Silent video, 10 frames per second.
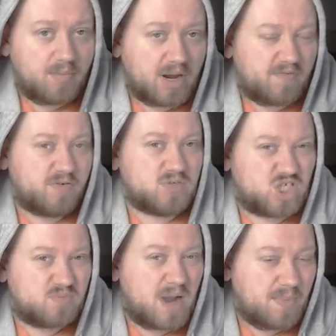the microphone
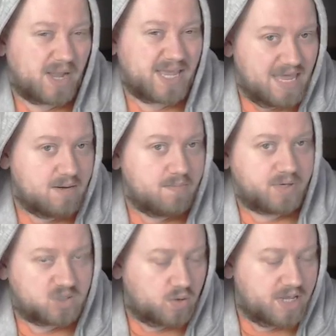smack back in
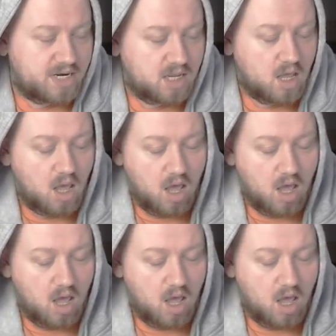between,